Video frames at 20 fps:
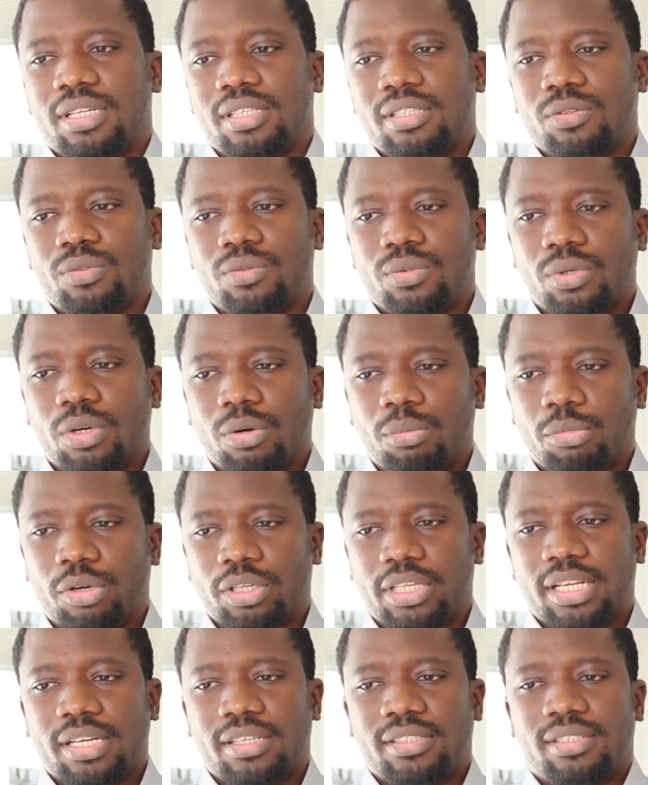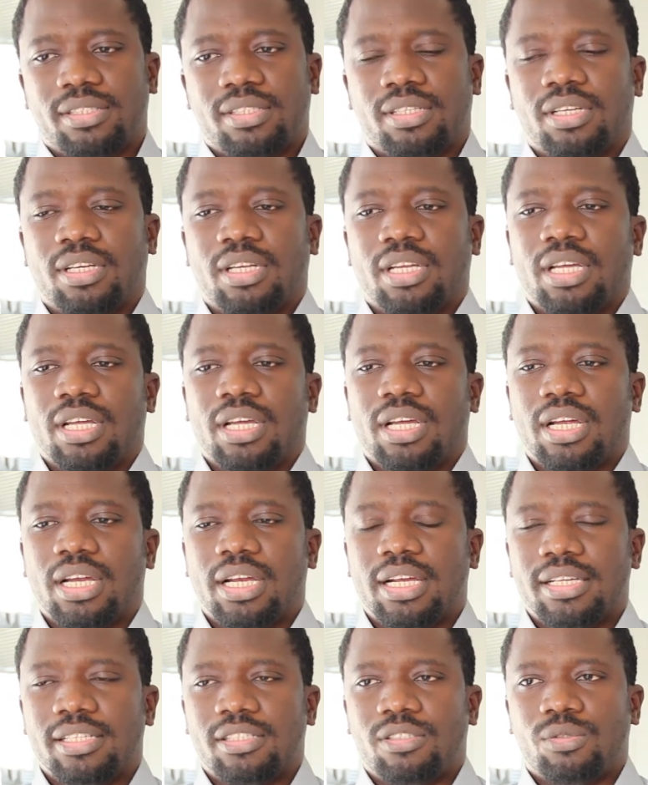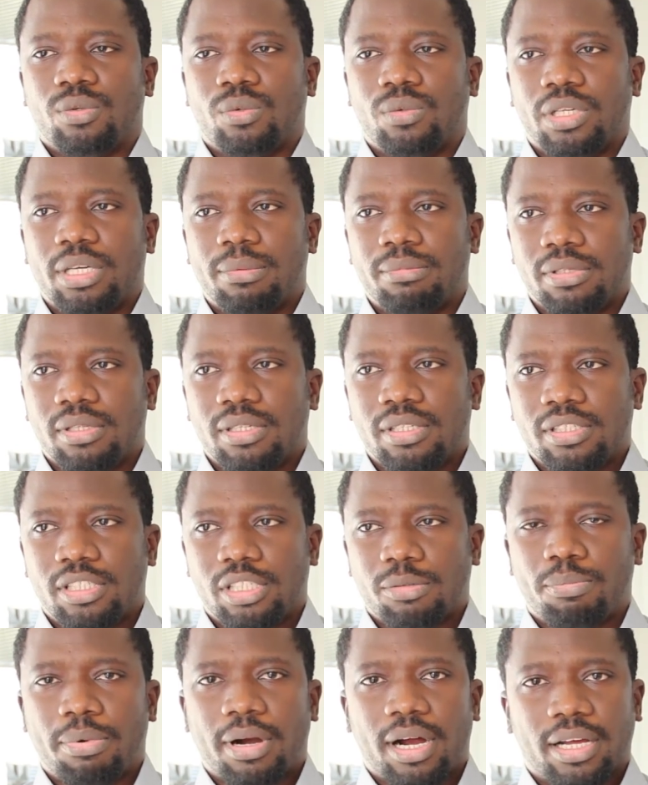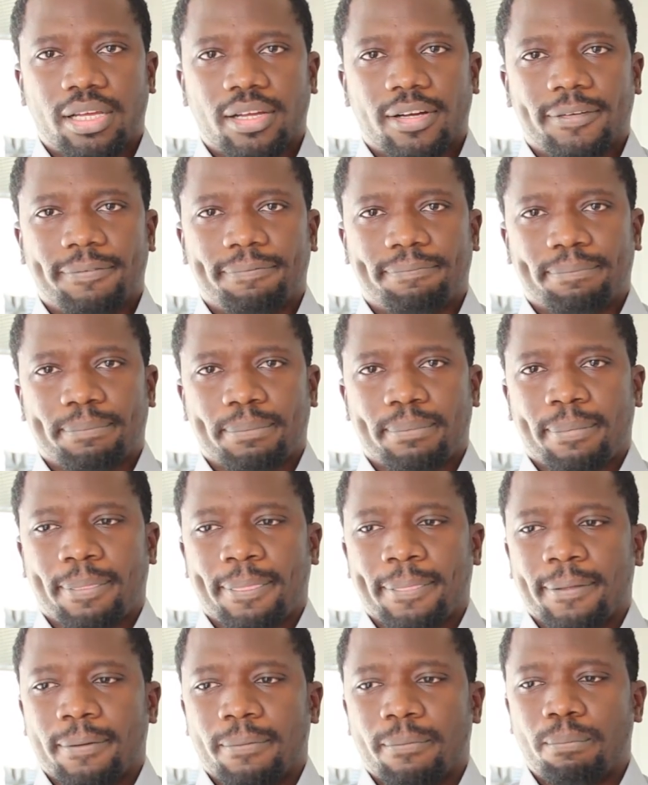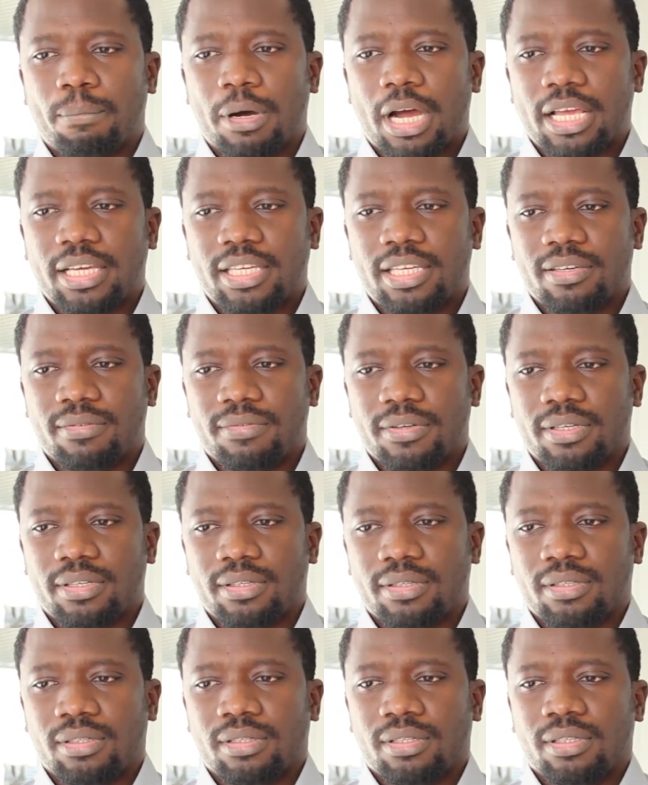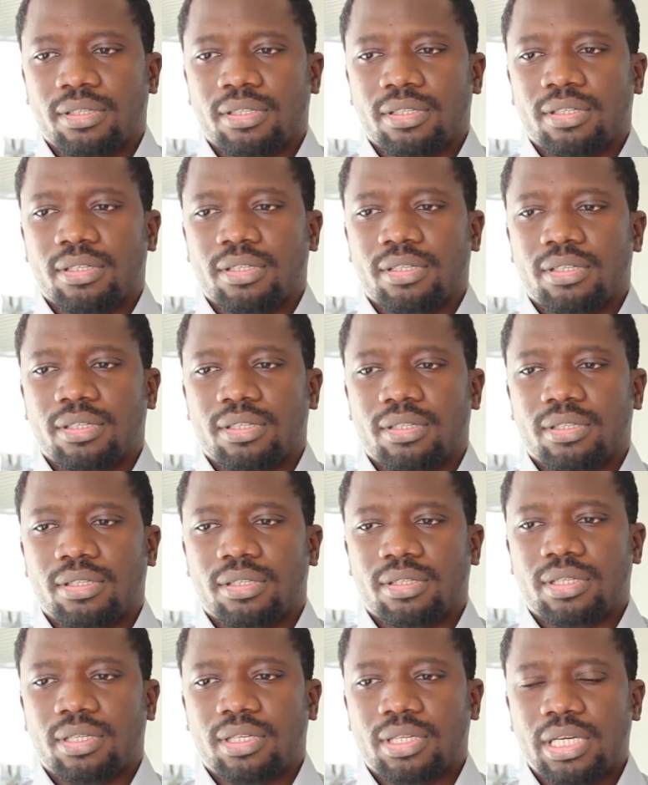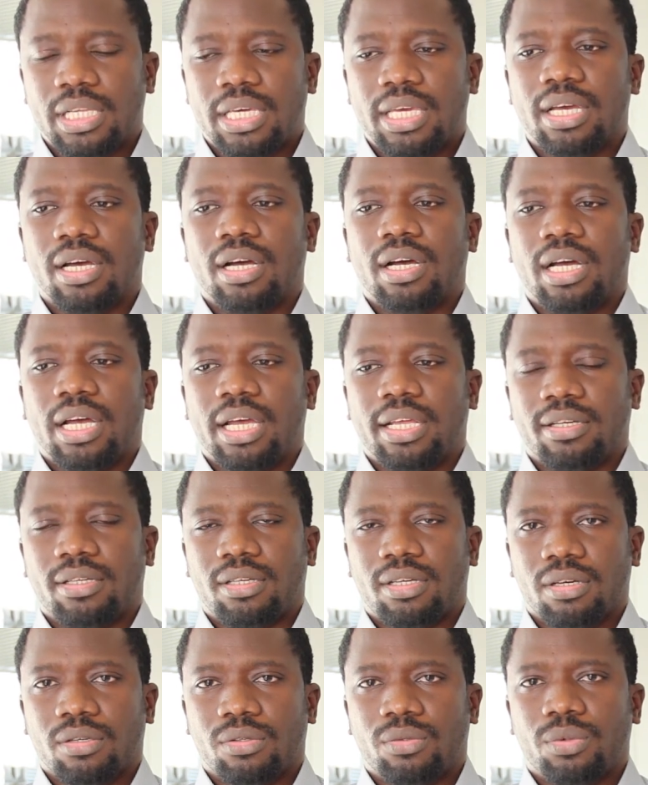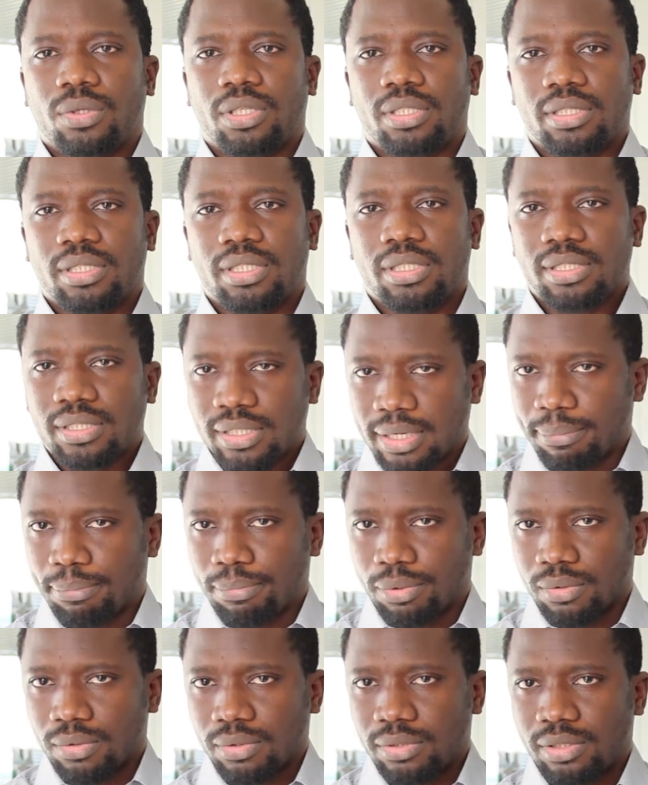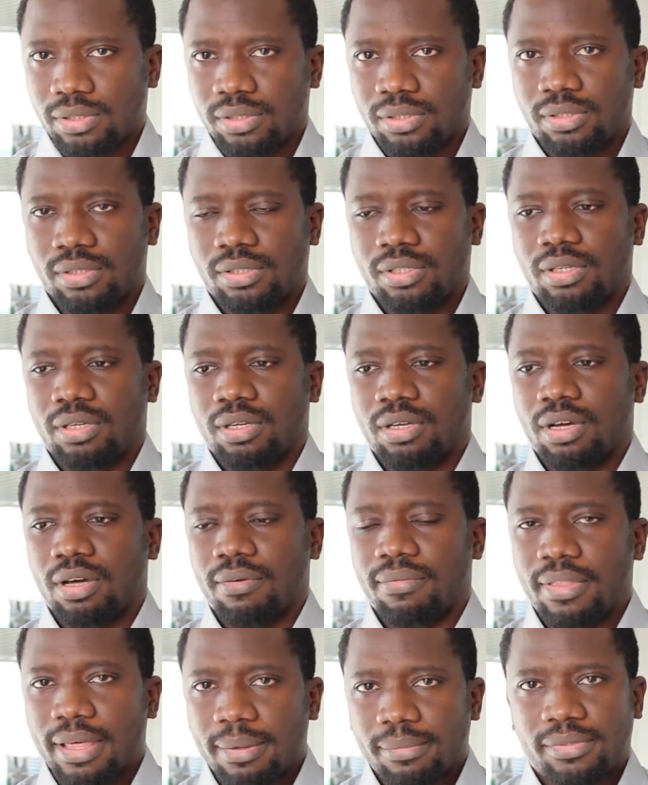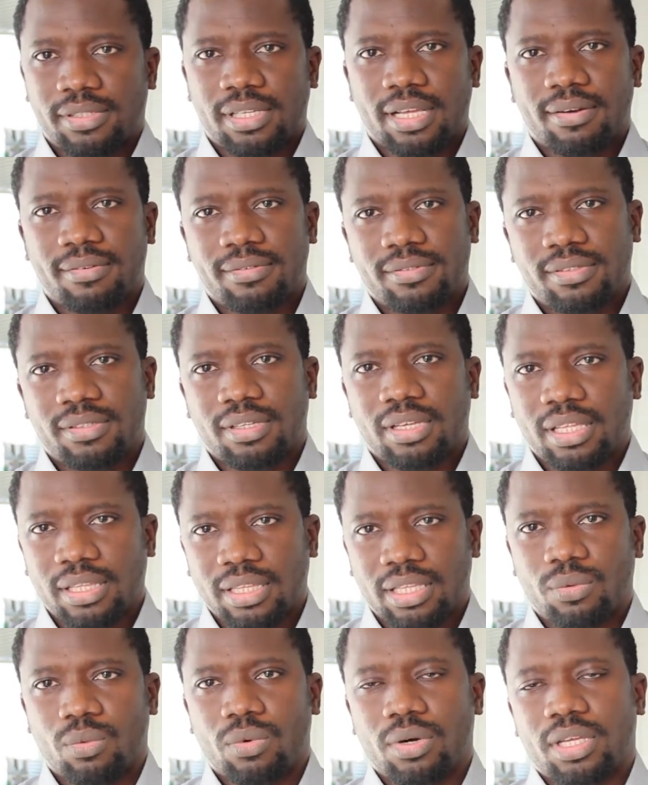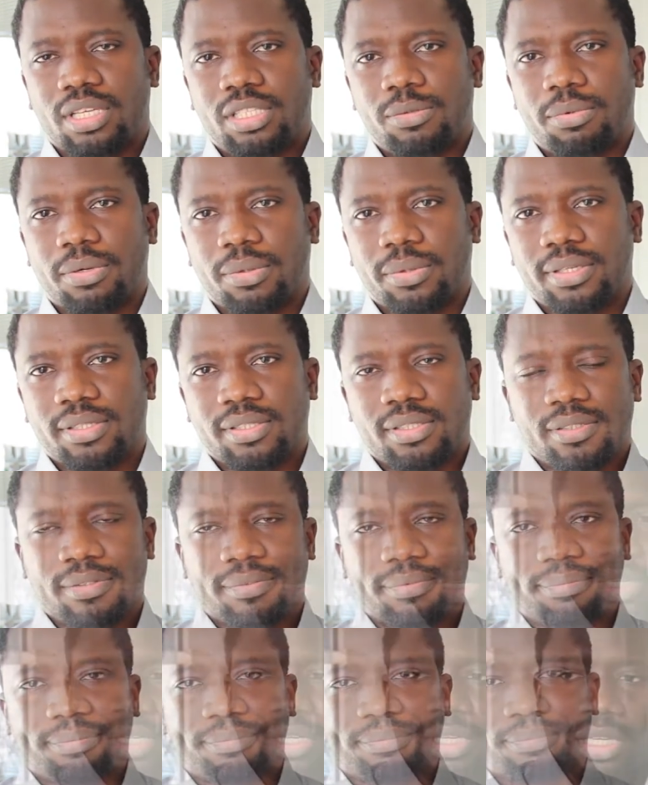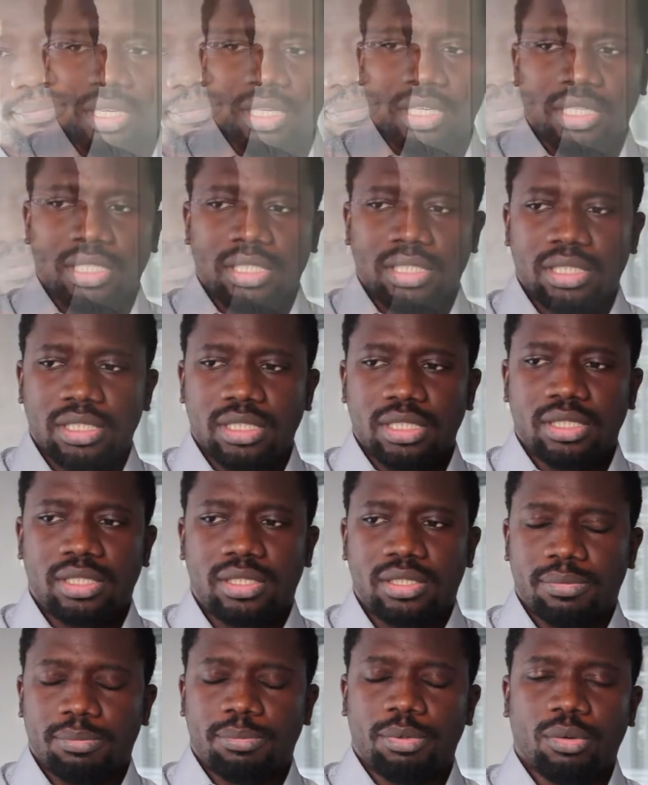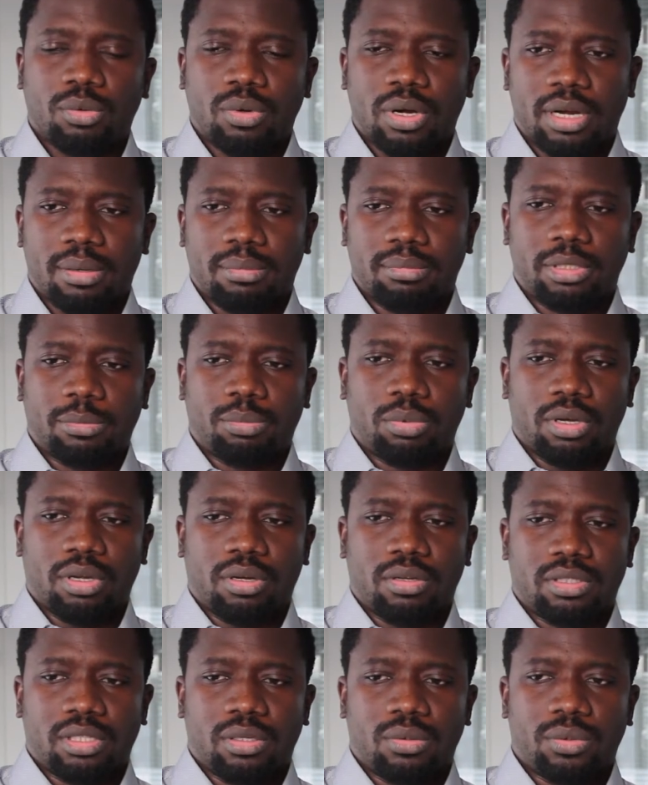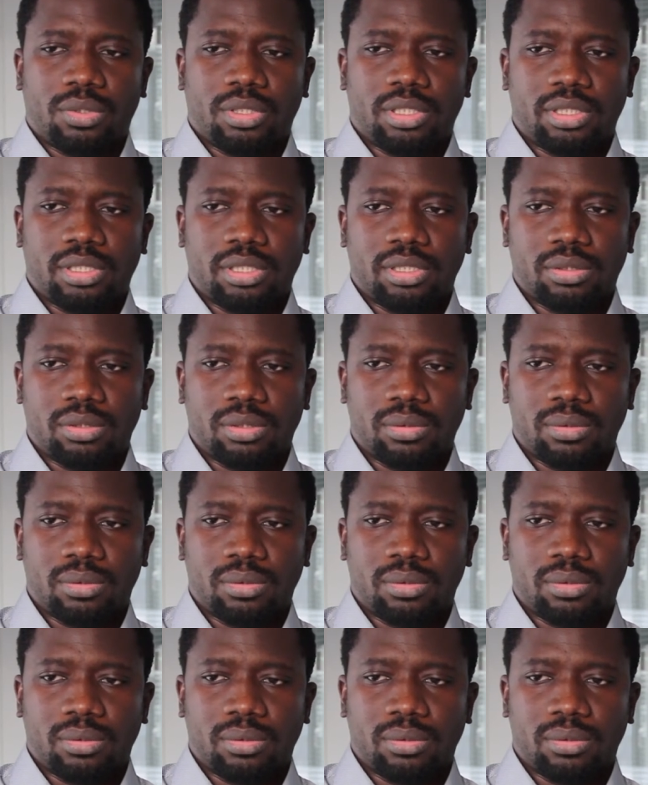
the role models is to inspire by giving clear and concrete examples of themselves and their work experience. This program, the plan that we